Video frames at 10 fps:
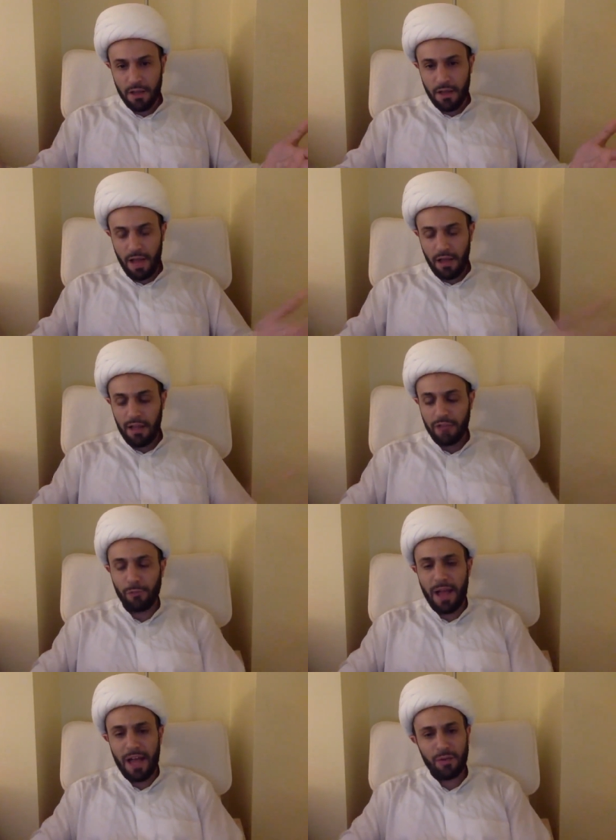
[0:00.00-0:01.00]
Allah
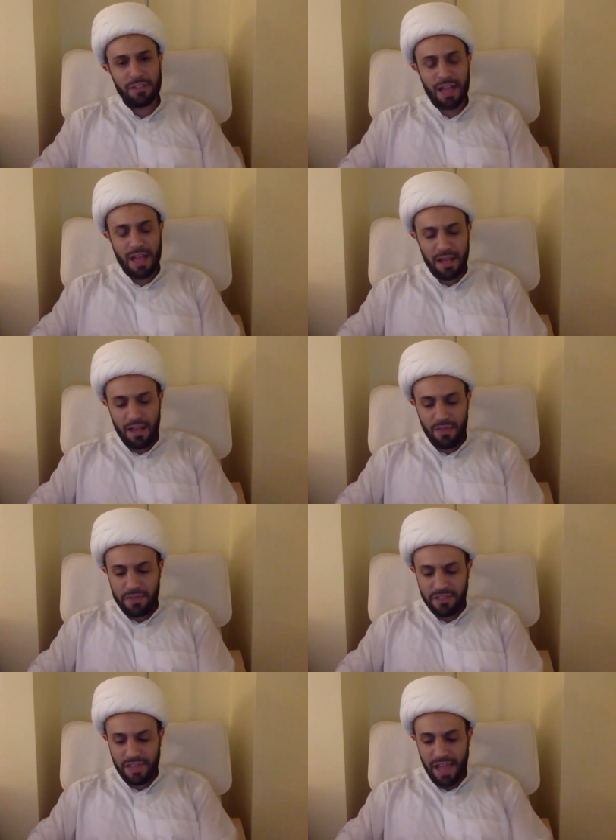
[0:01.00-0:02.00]
subhanahu wa ta'ala in
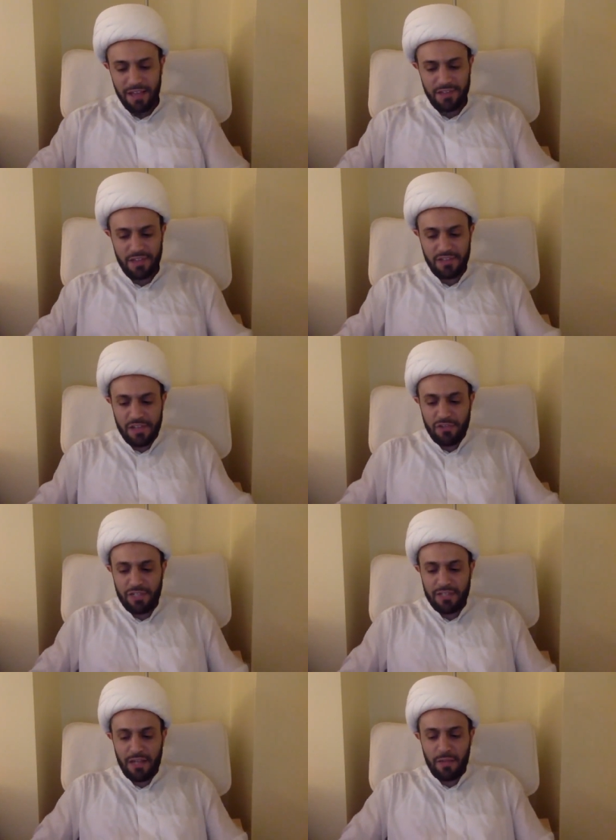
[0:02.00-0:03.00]
this ayah is
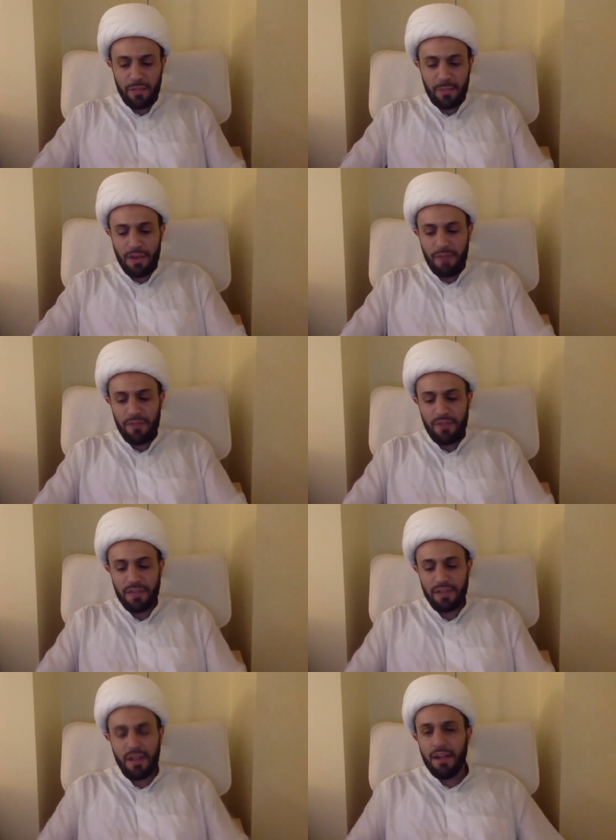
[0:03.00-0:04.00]
essentially telling the Prophet
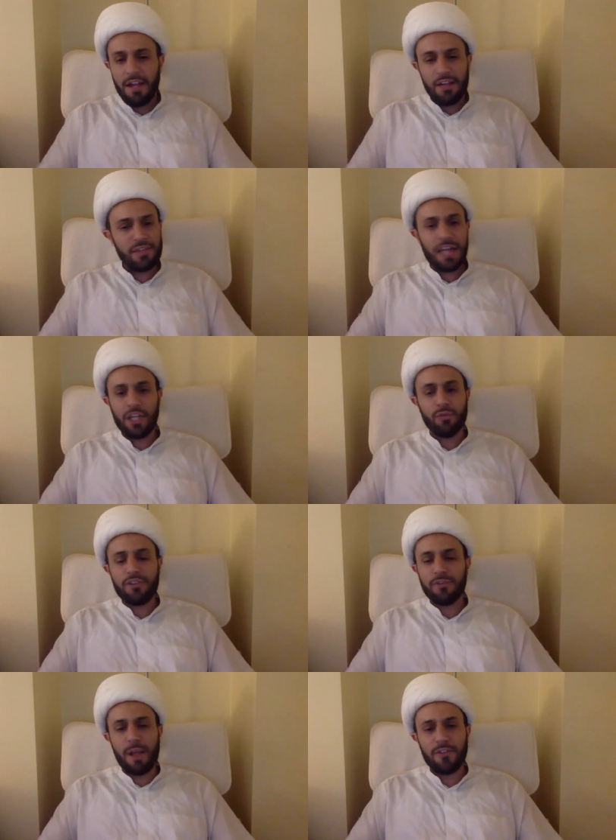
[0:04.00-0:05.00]
that it's not your
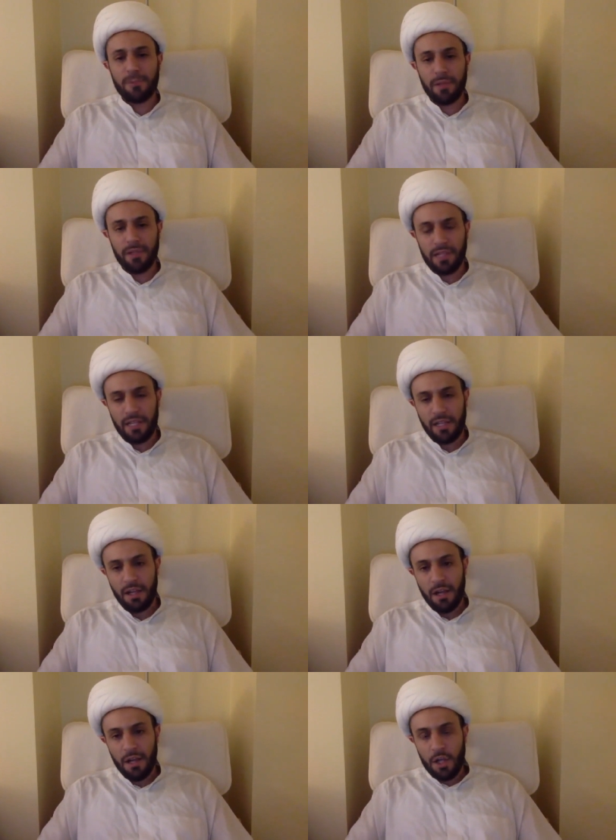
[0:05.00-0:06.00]
responsibility
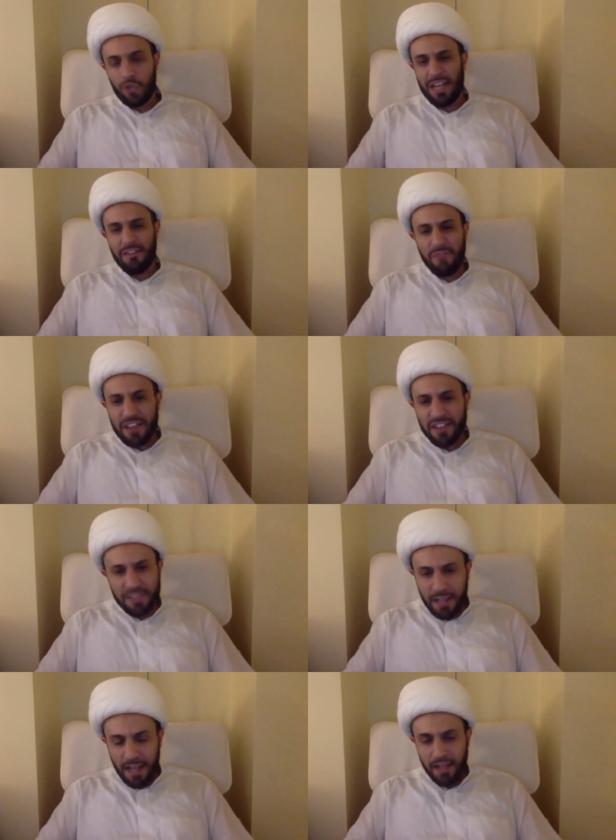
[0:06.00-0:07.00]
to
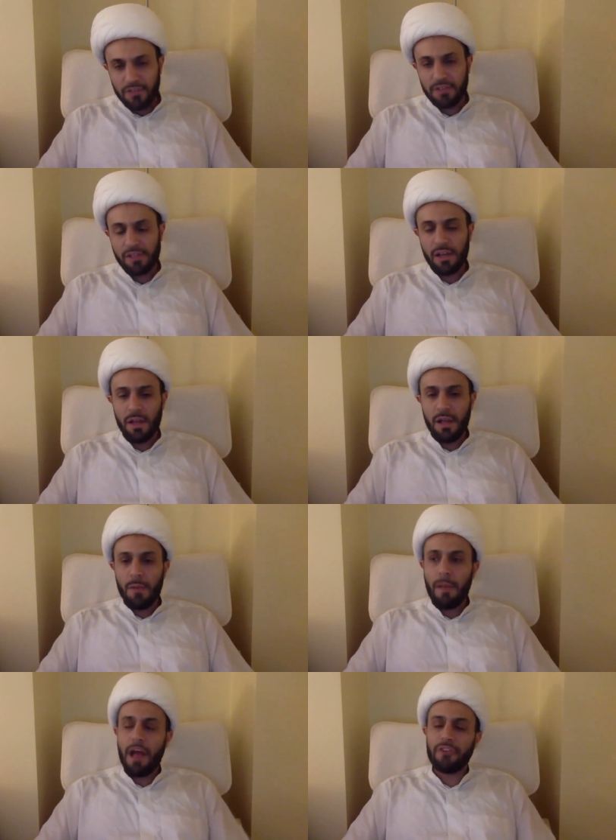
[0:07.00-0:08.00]
investigate
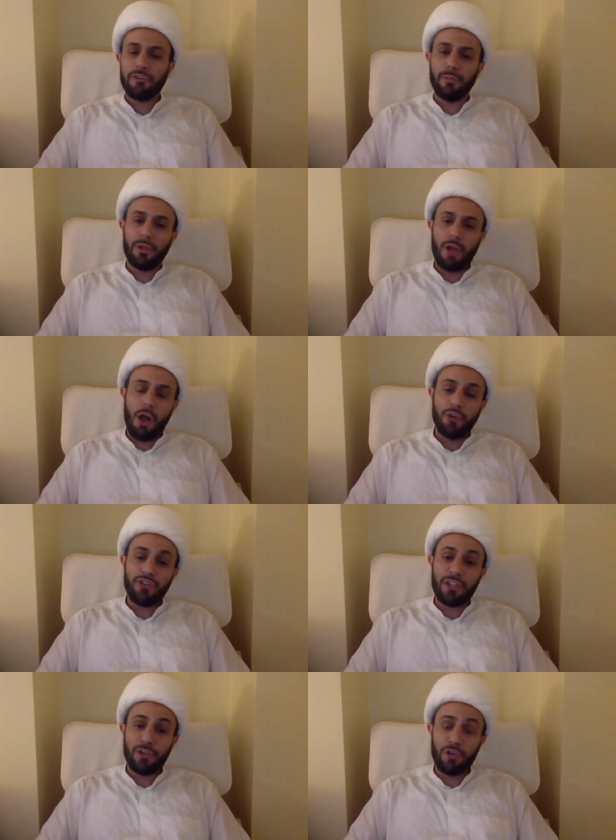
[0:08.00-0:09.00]
possible
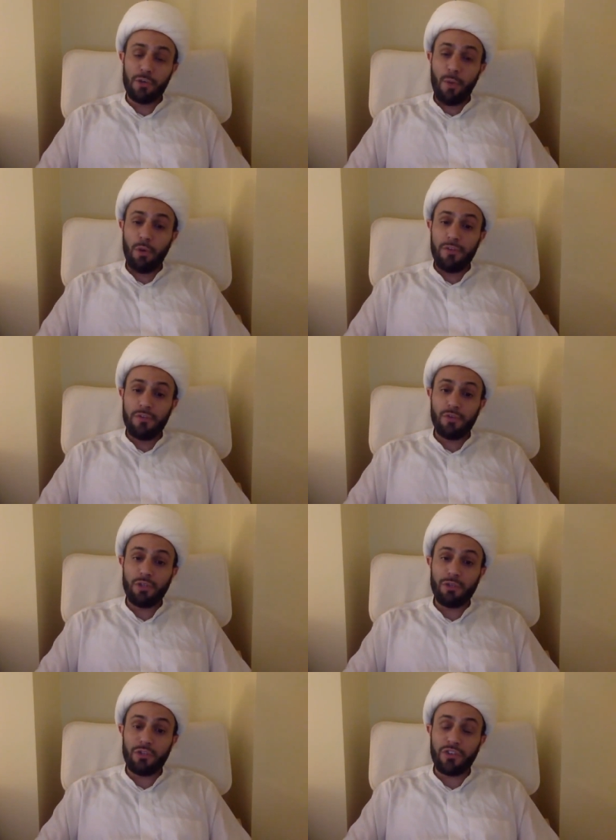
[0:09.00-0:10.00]
ulterior motives when
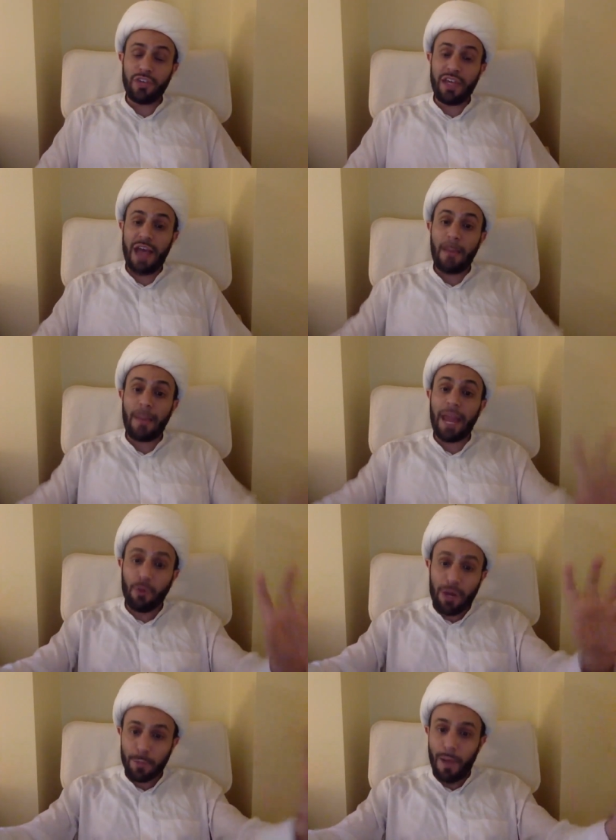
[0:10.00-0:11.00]
you see
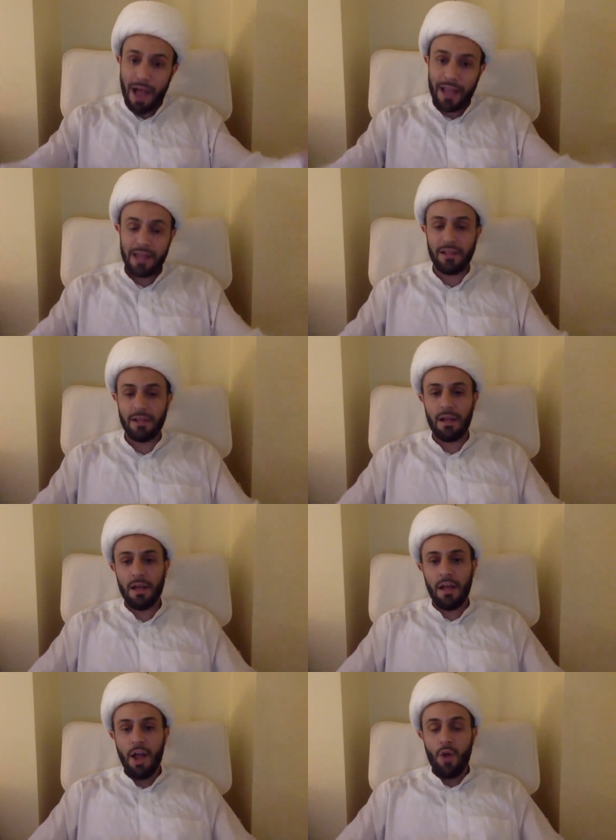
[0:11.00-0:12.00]
apparent piety.
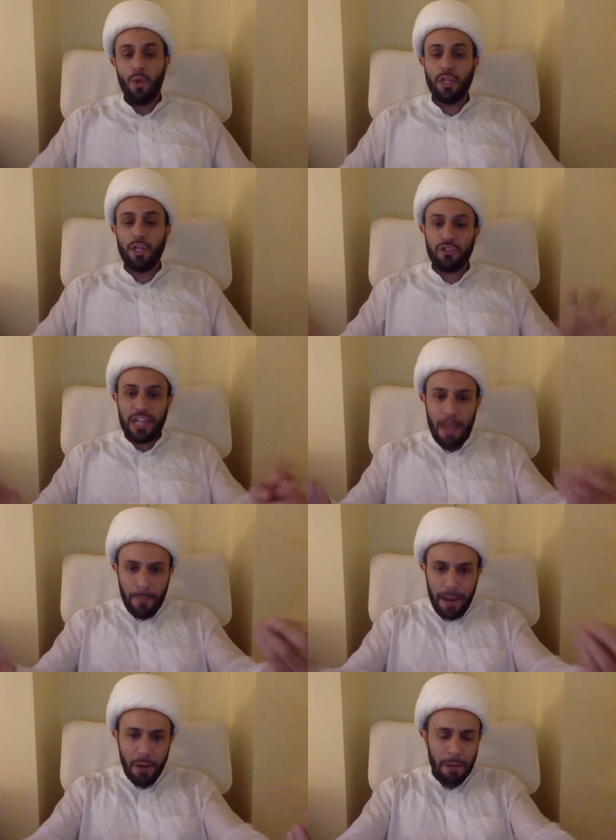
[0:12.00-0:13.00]
When you see
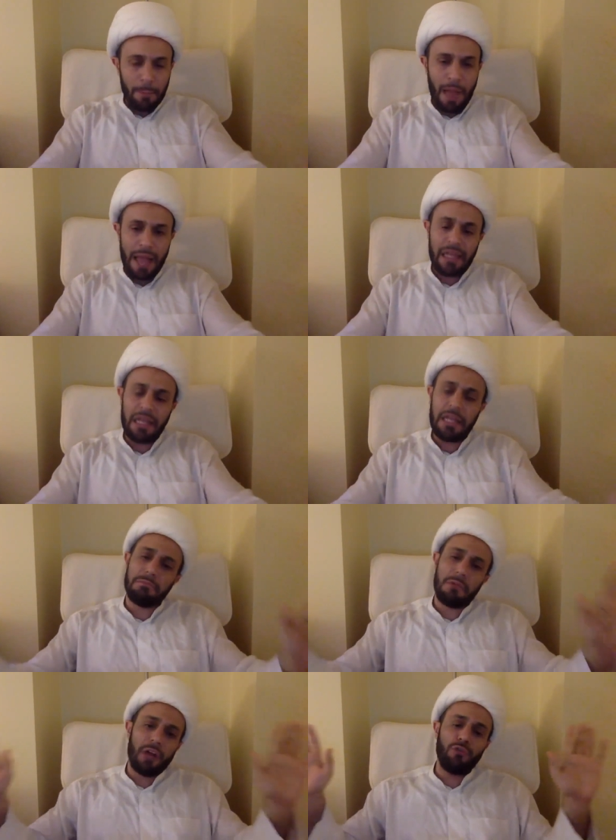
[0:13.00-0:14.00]
apparent piety,
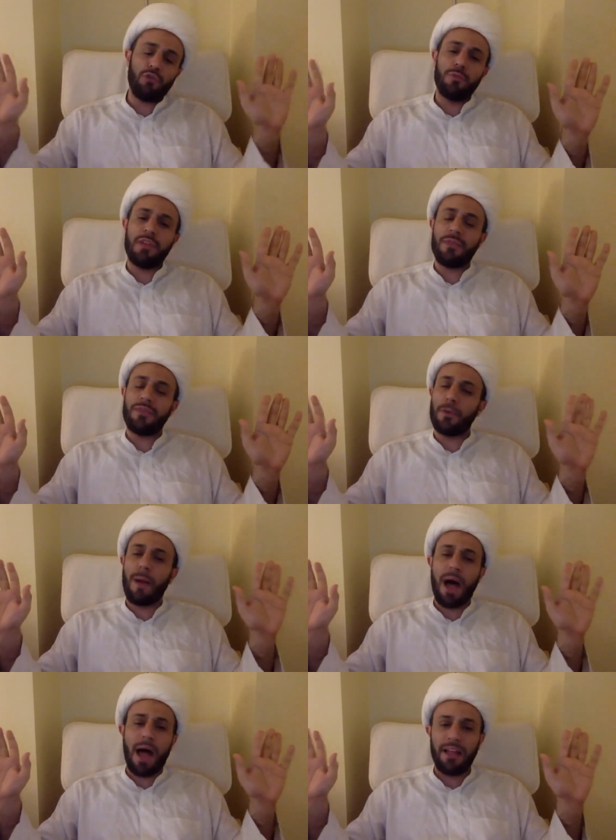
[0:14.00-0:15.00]
assume that they're
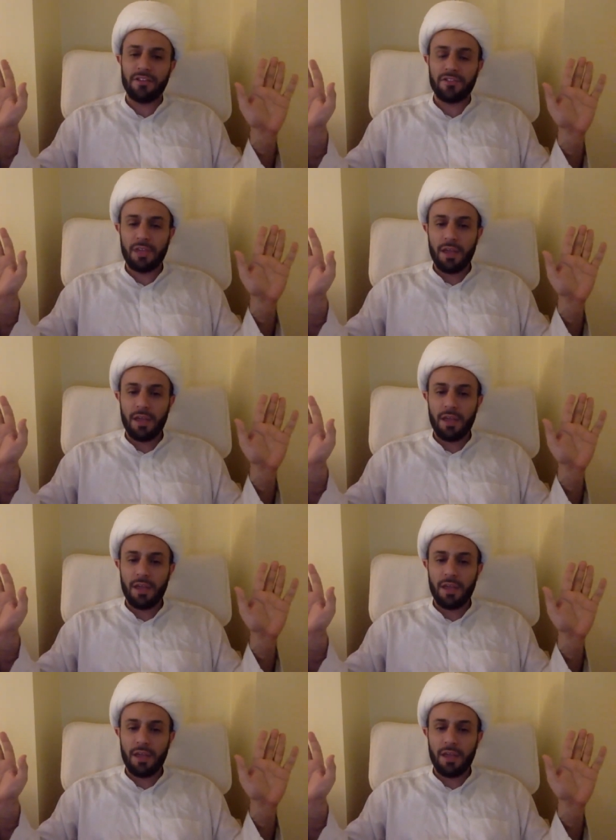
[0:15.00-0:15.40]
pious.